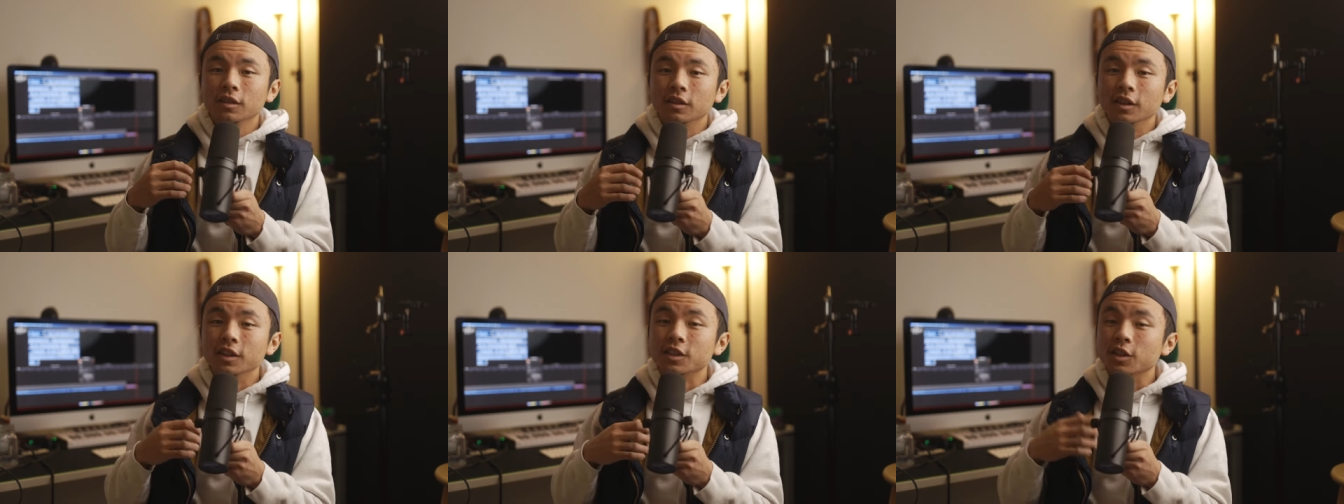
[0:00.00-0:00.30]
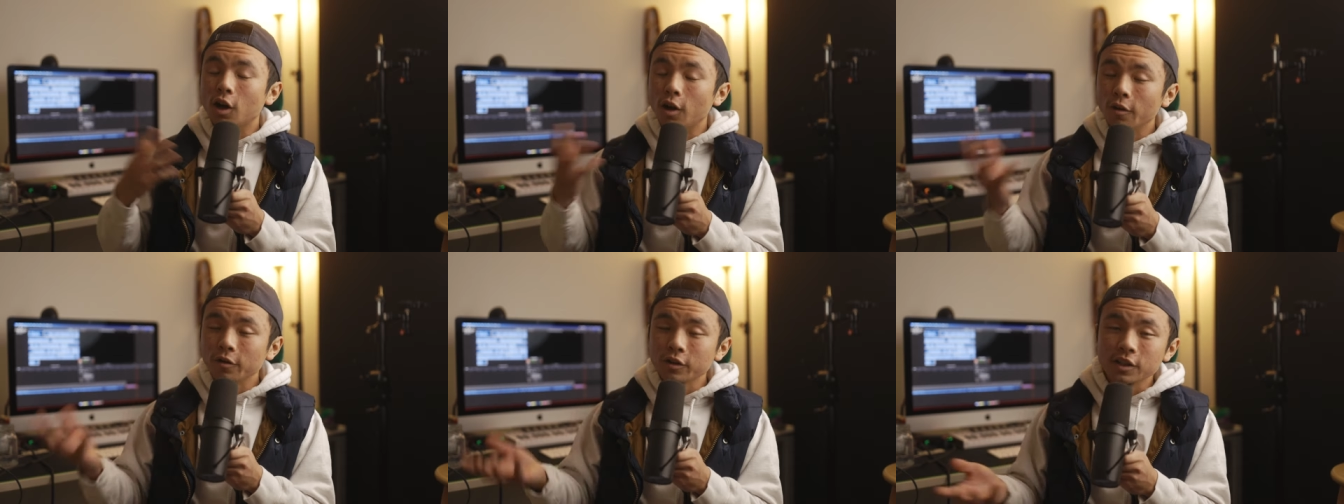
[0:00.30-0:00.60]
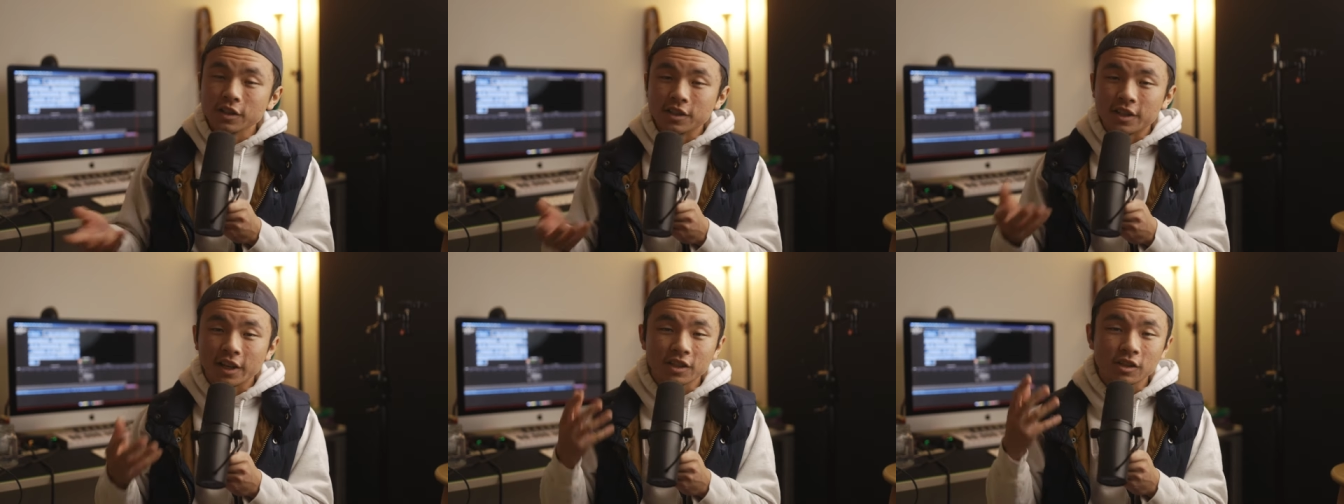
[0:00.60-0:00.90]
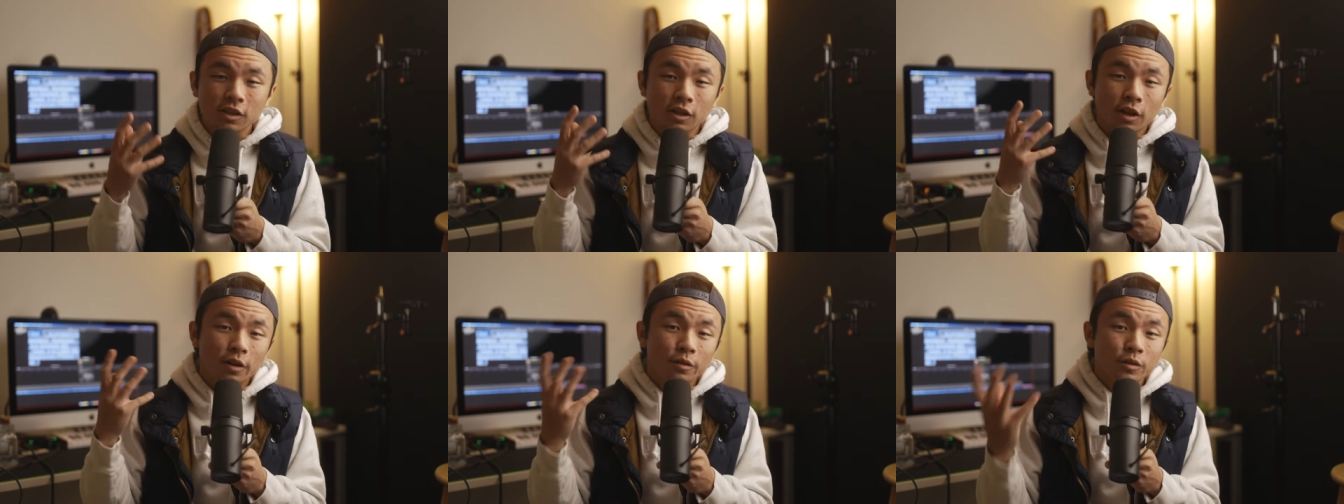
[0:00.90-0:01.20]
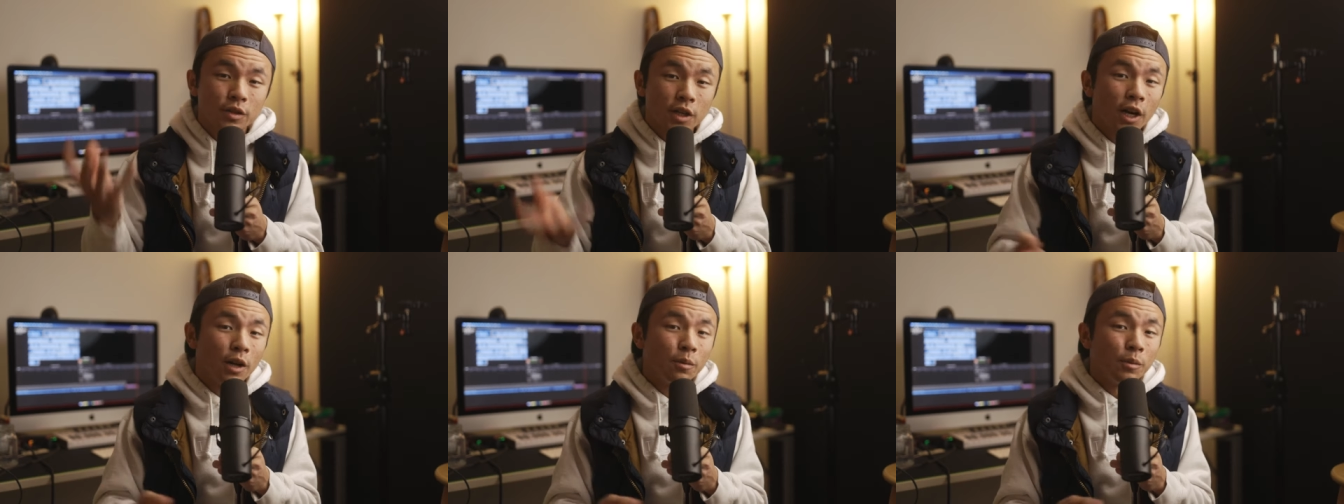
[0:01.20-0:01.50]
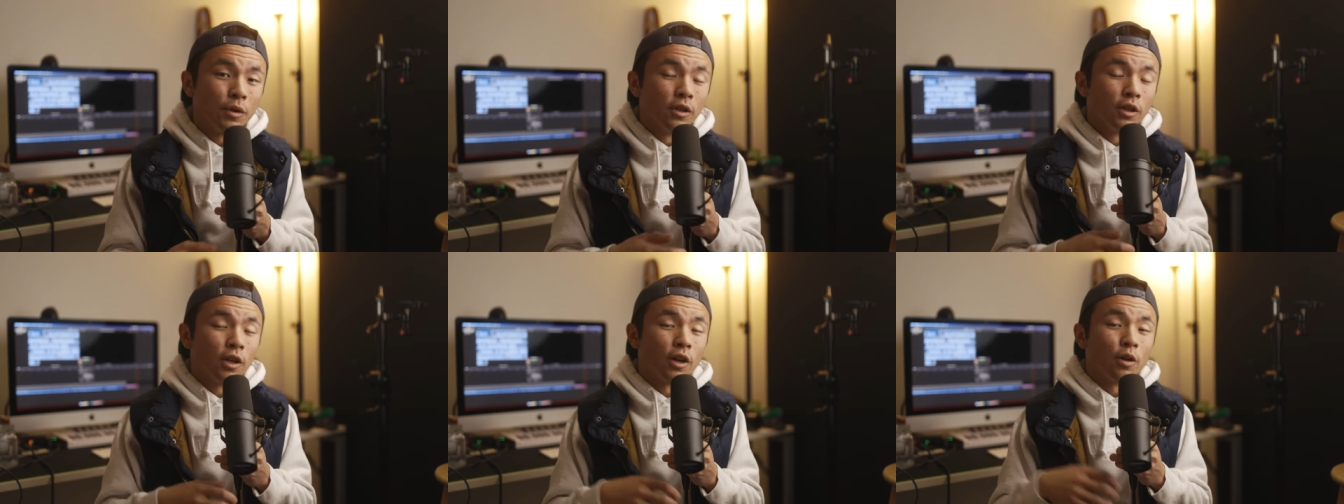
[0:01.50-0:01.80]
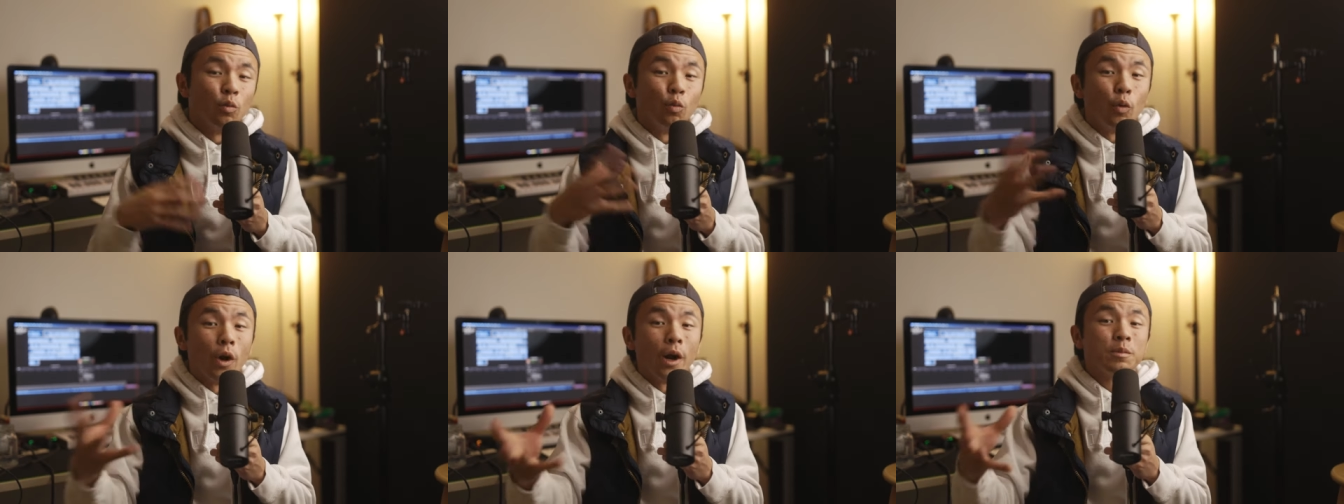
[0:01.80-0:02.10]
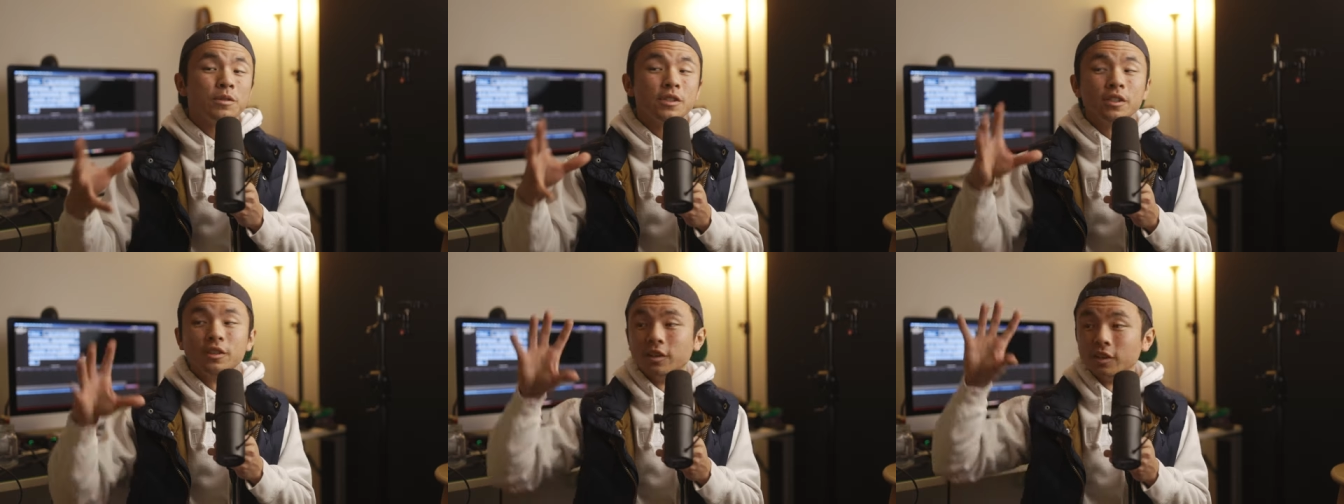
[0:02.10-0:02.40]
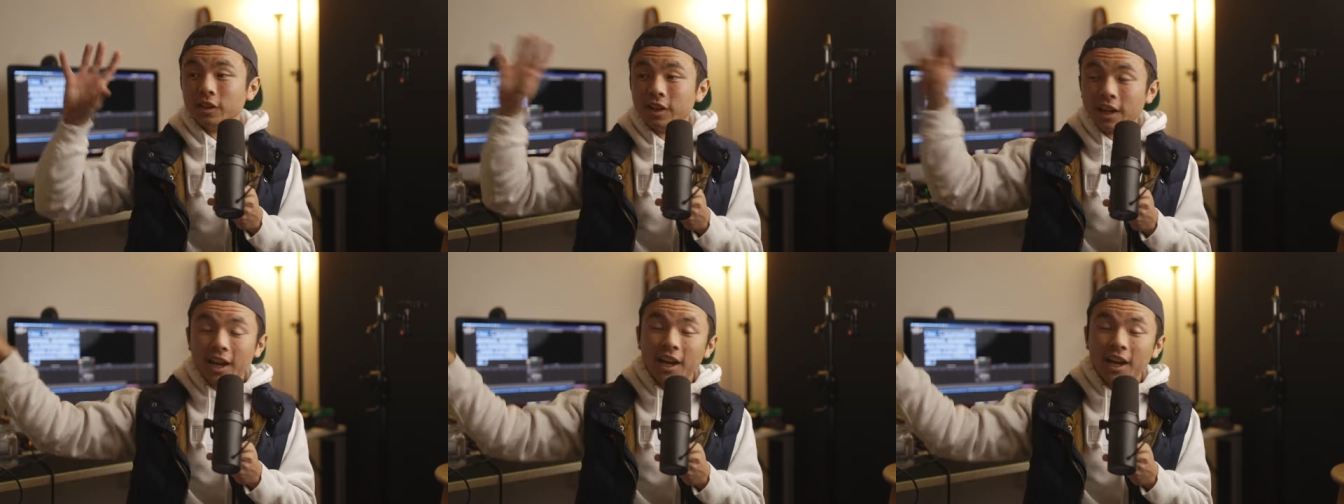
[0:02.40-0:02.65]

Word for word: This obviously takes a lot of time and a lot of reps in the